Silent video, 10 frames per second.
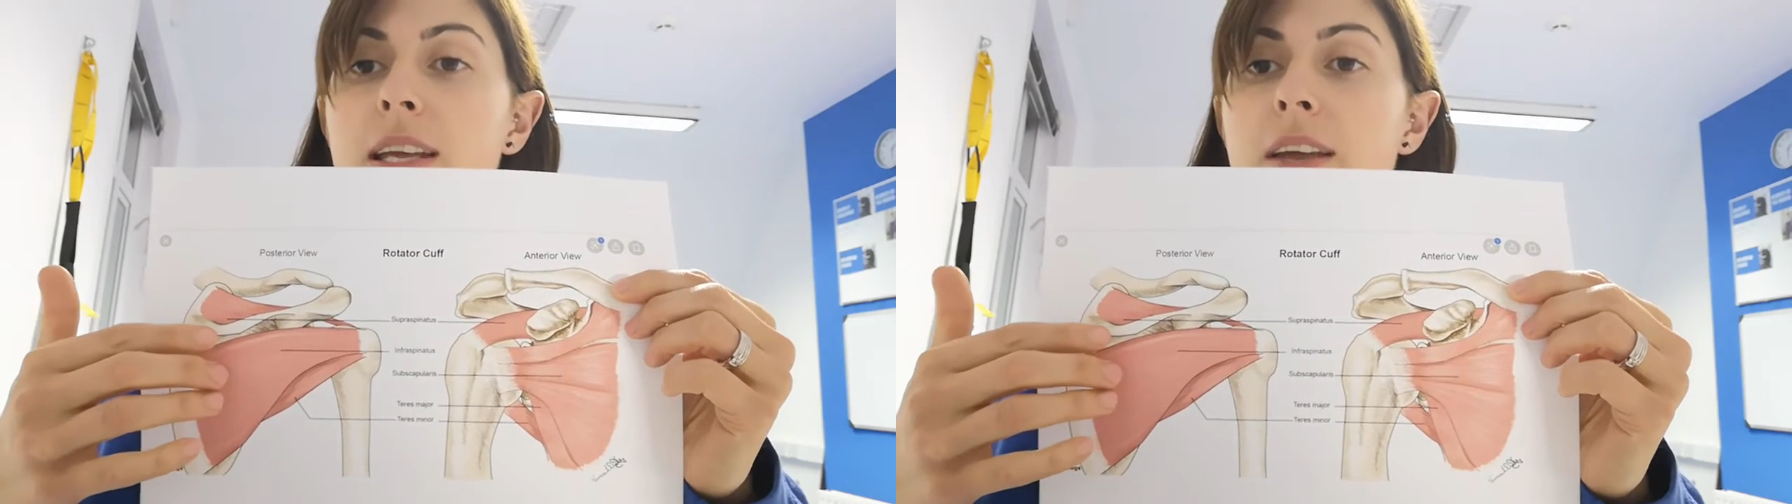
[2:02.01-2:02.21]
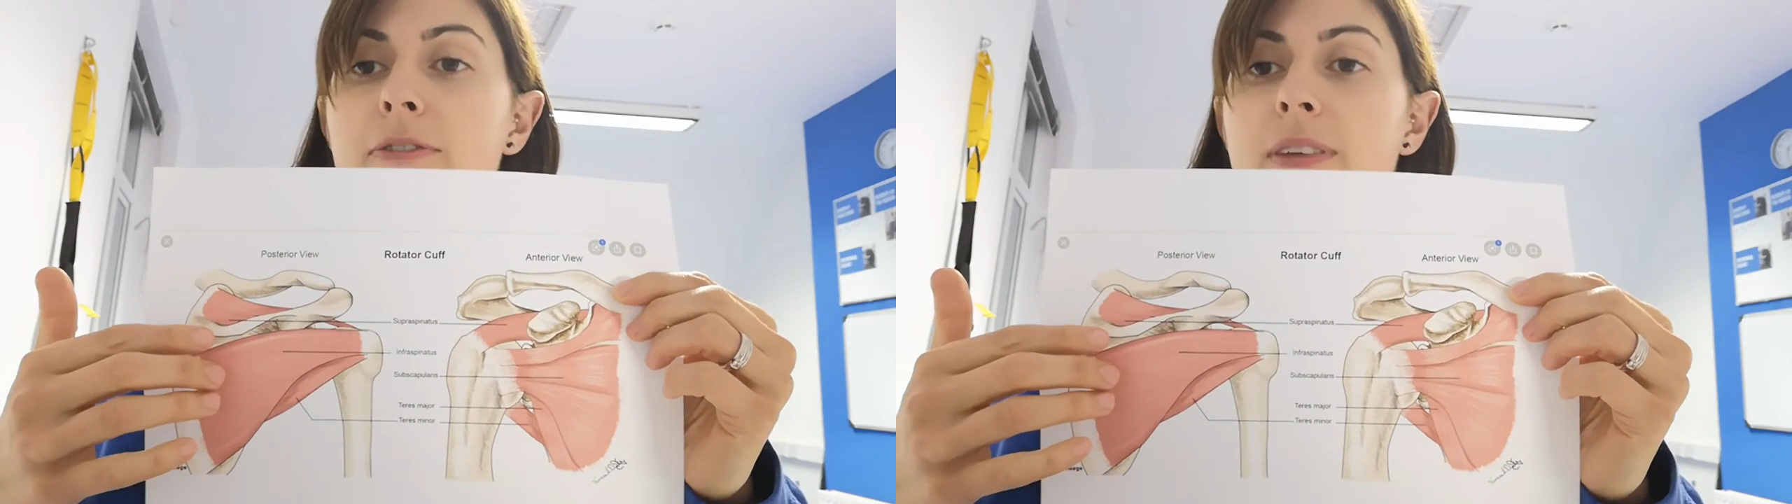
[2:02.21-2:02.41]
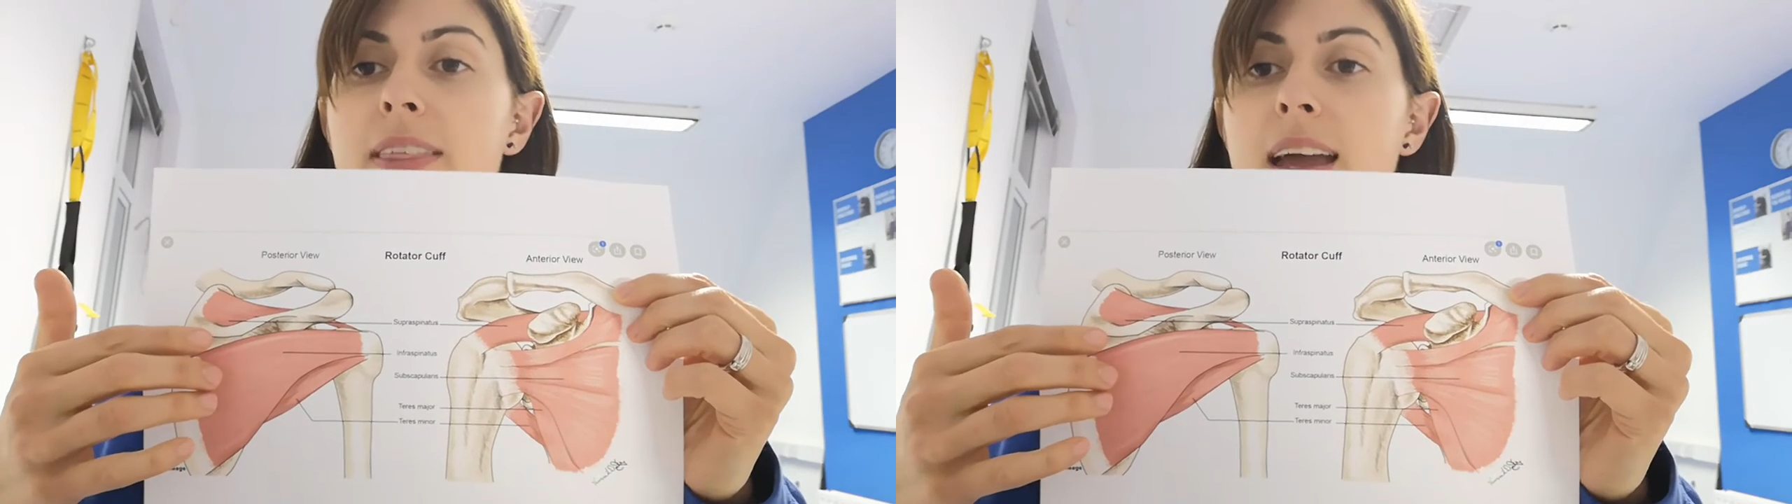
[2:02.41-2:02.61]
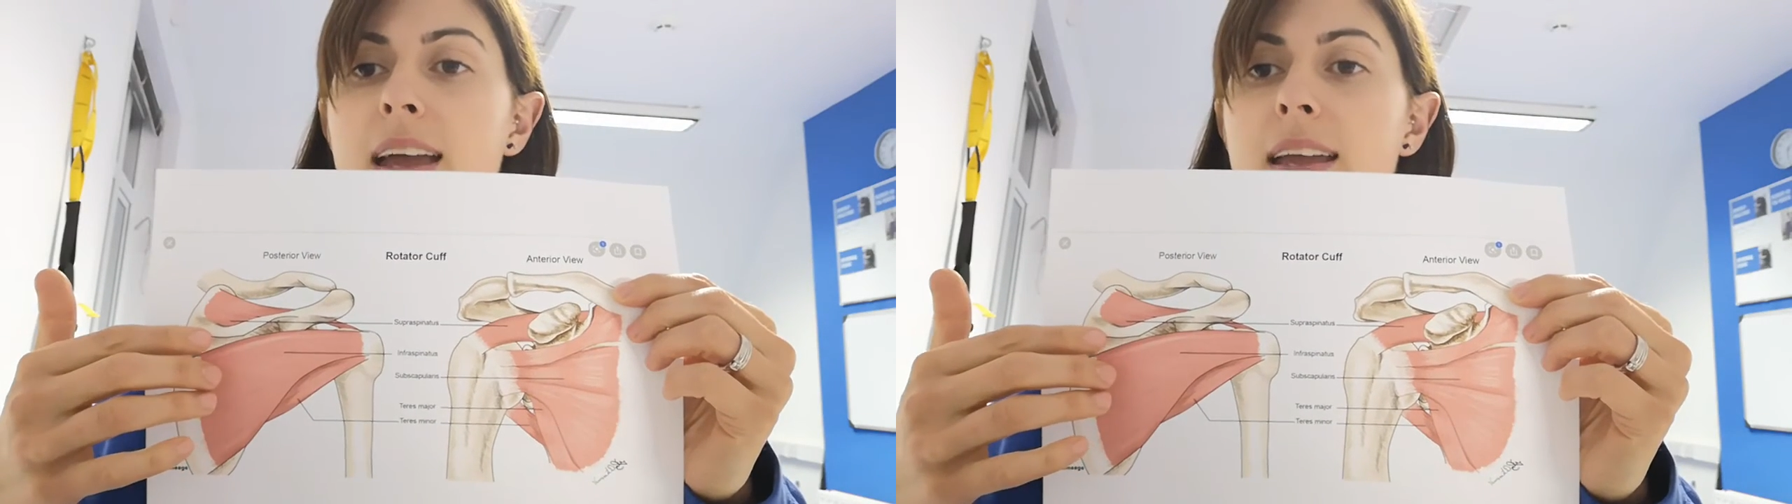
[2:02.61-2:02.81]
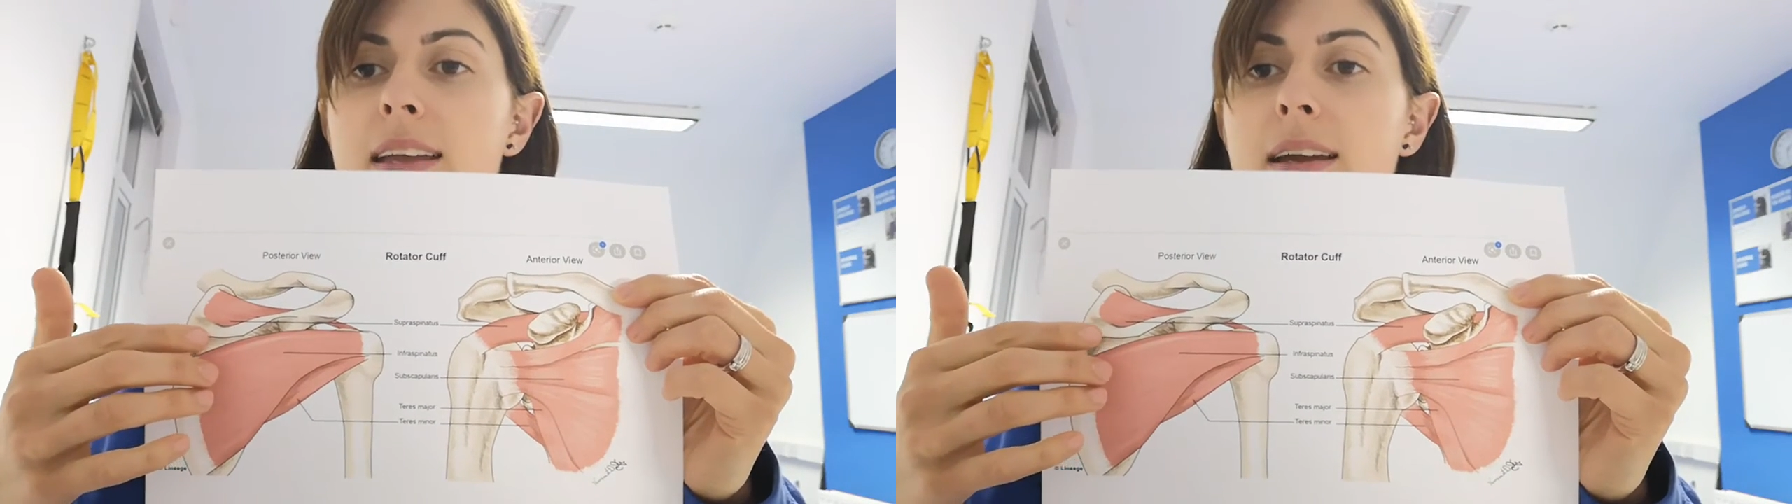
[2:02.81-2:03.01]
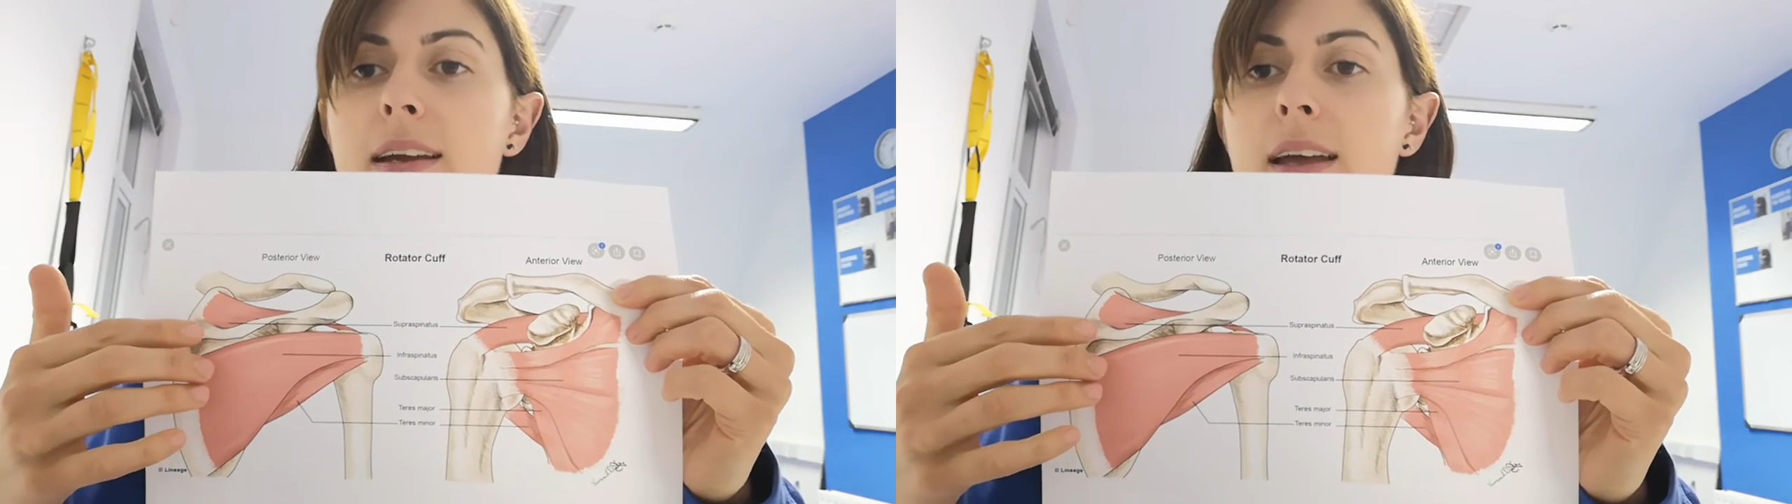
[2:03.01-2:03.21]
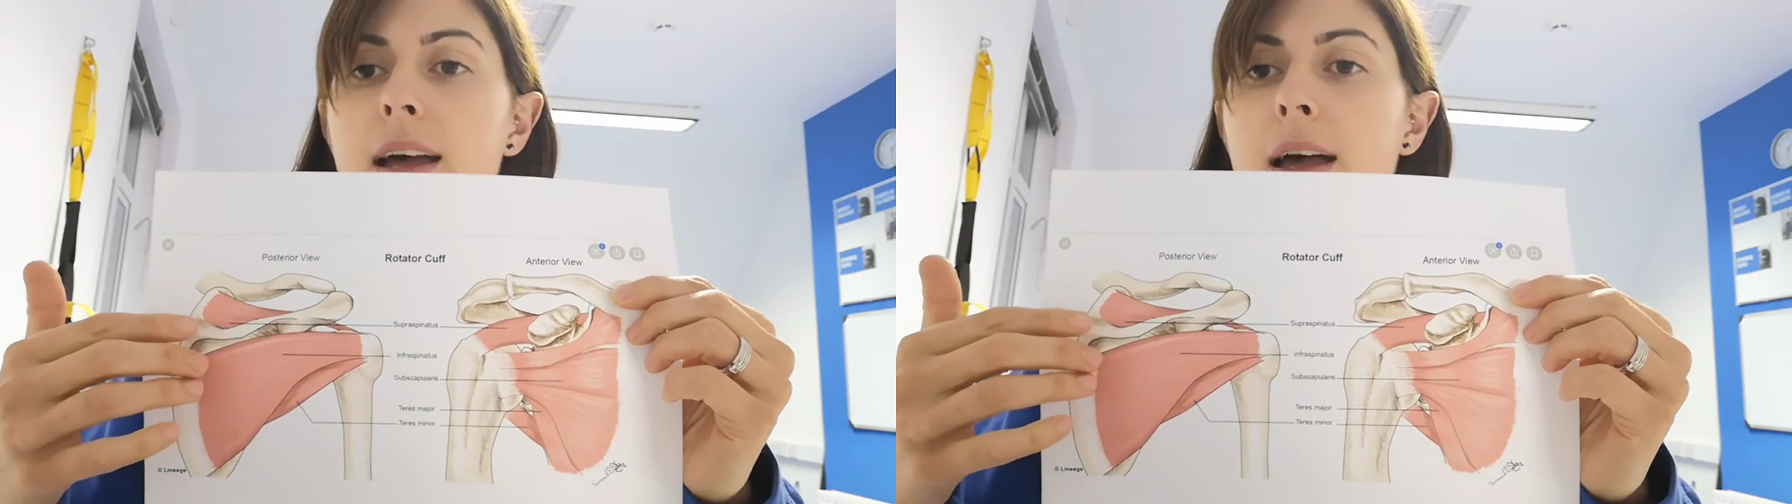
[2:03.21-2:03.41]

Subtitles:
if they